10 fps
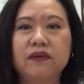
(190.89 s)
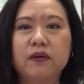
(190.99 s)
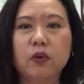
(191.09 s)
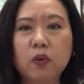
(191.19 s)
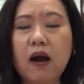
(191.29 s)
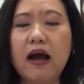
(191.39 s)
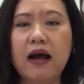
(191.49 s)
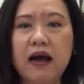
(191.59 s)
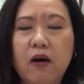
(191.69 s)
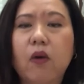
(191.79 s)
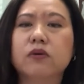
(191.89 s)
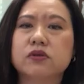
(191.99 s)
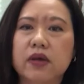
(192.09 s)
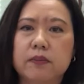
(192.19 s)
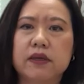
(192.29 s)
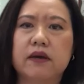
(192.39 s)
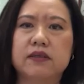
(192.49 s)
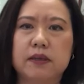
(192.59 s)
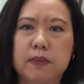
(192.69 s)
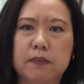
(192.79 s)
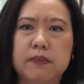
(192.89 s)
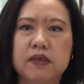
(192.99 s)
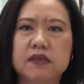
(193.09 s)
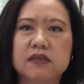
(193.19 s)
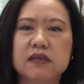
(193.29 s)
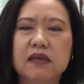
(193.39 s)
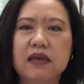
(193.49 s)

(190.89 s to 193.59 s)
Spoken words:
who are also MDRT members.